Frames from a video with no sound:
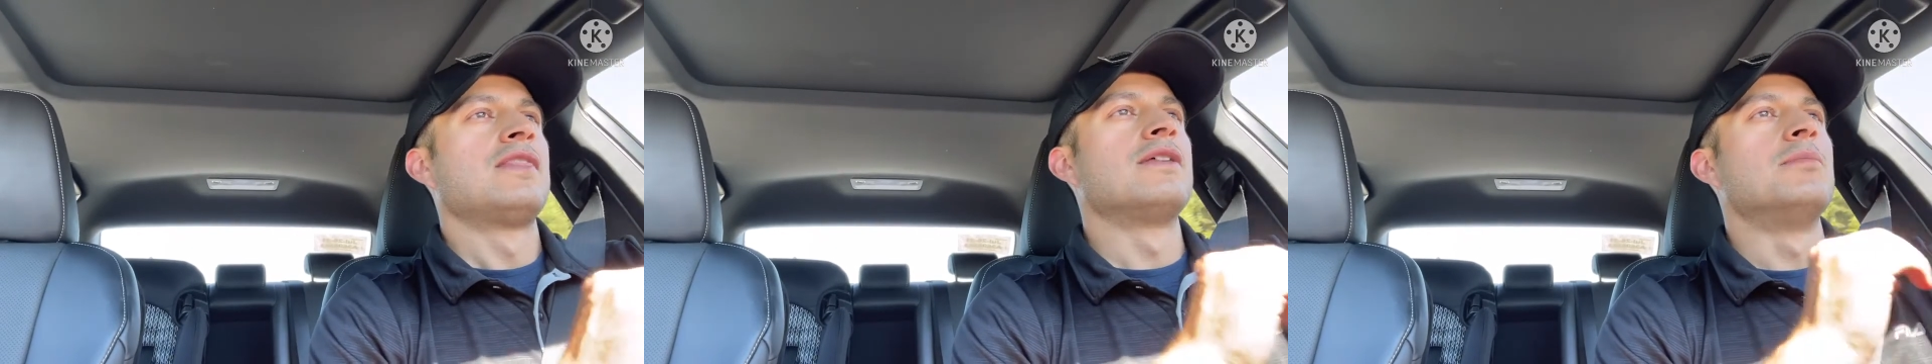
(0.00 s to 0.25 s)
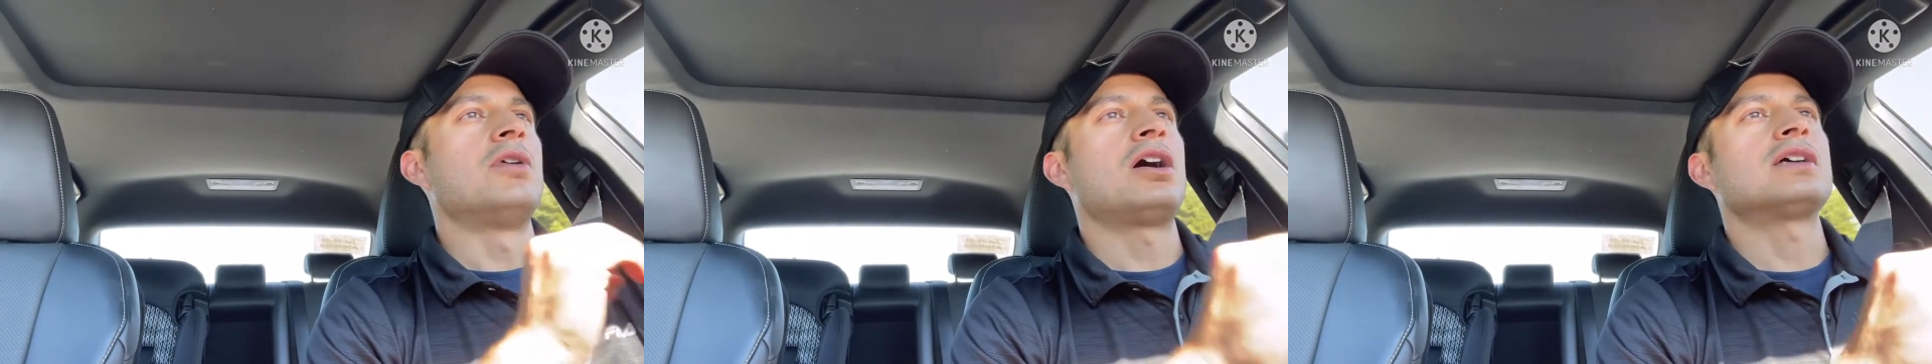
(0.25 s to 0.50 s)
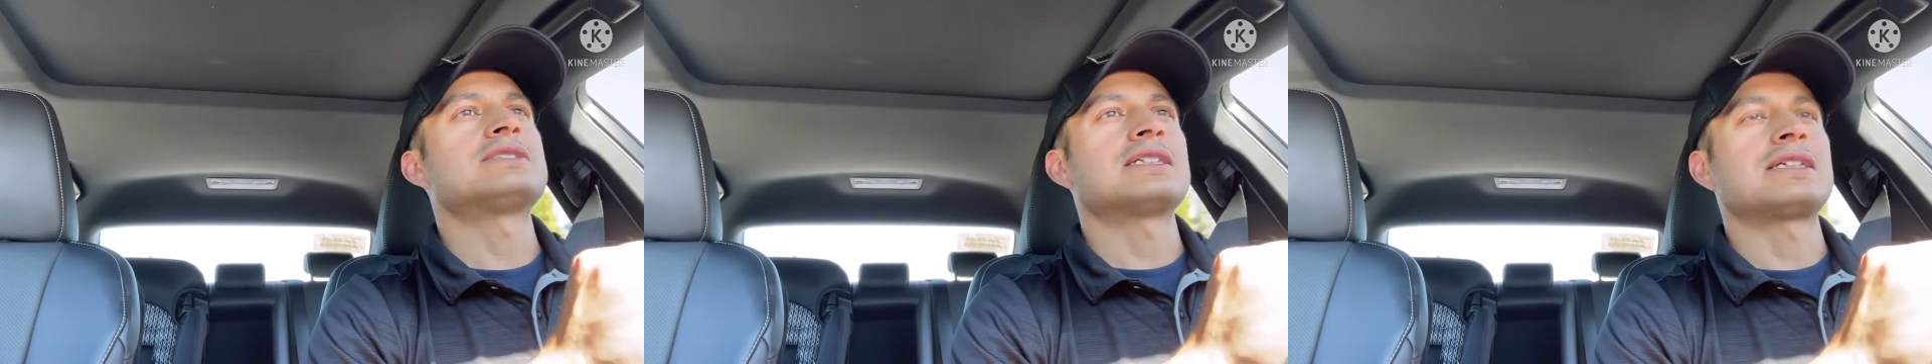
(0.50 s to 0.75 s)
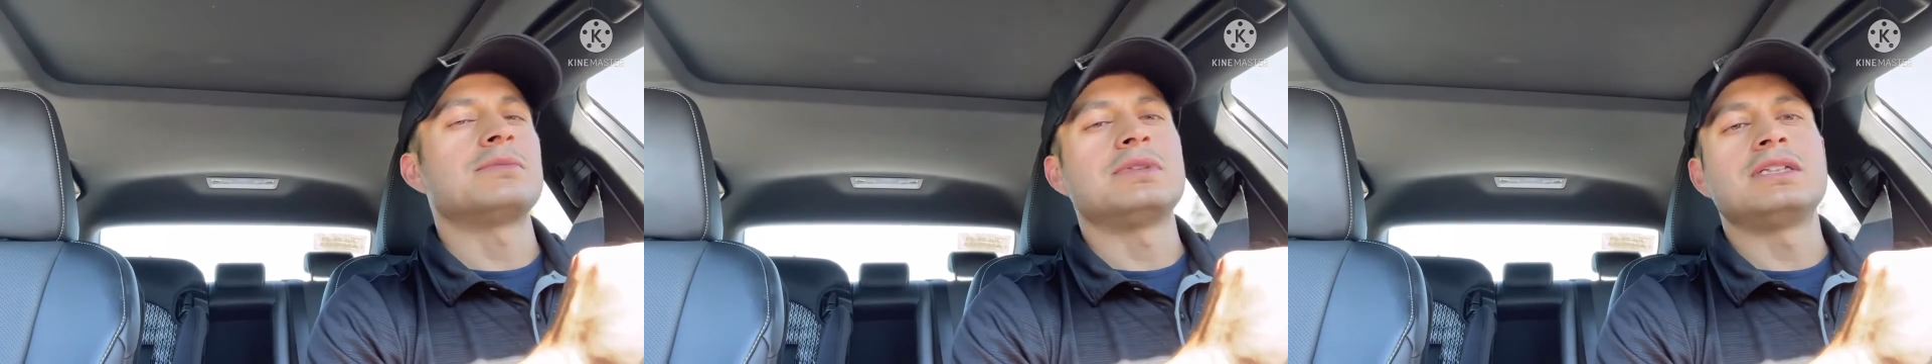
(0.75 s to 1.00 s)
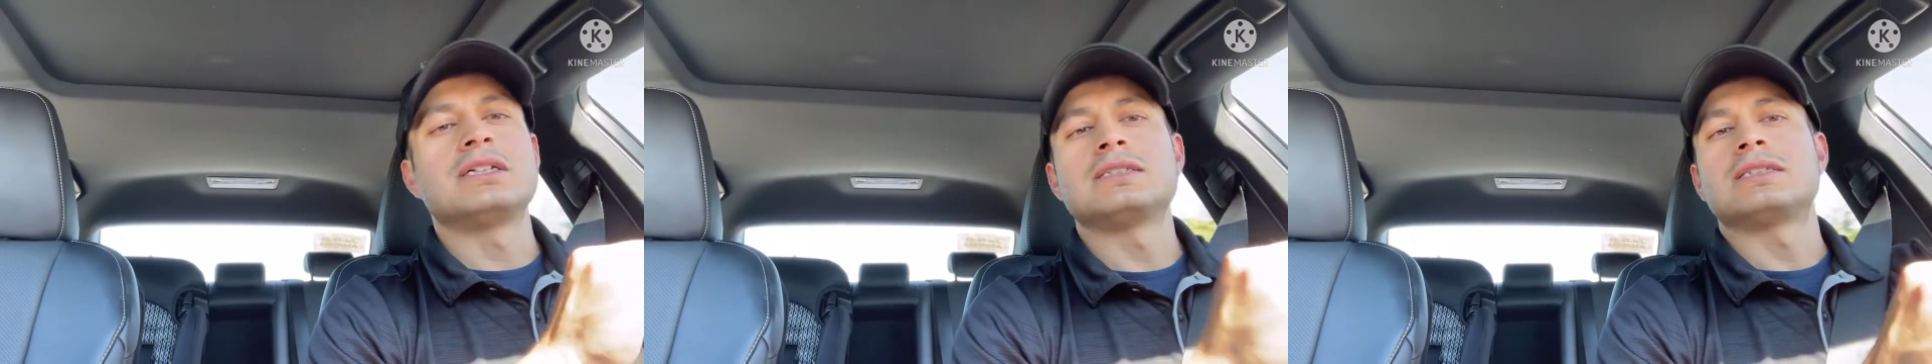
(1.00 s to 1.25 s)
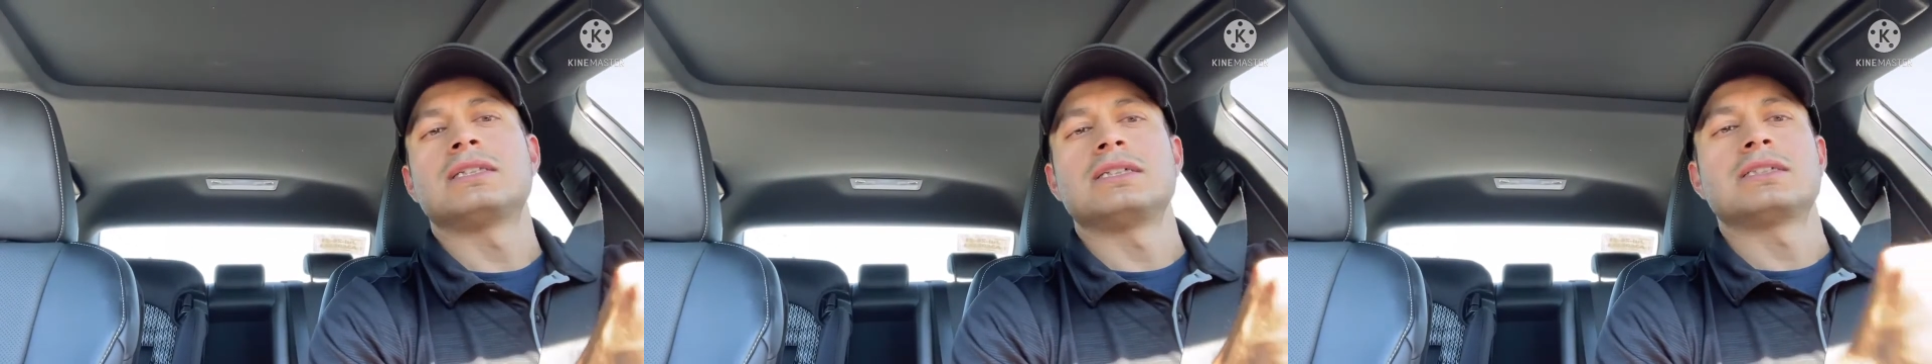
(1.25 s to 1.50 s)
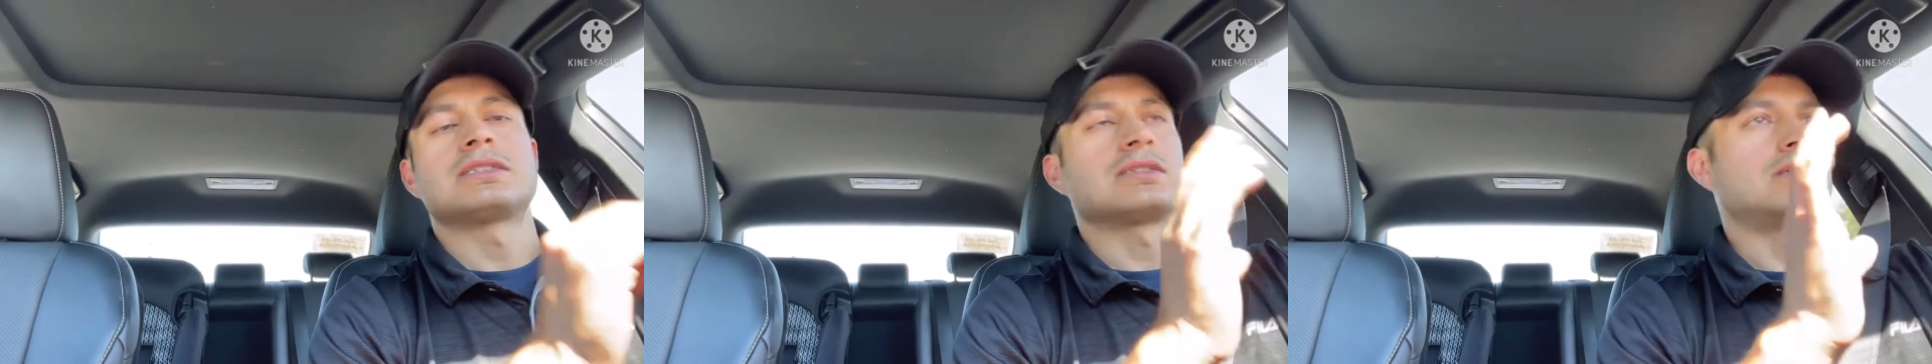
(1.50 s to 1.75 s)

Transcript: the mods that can be done to this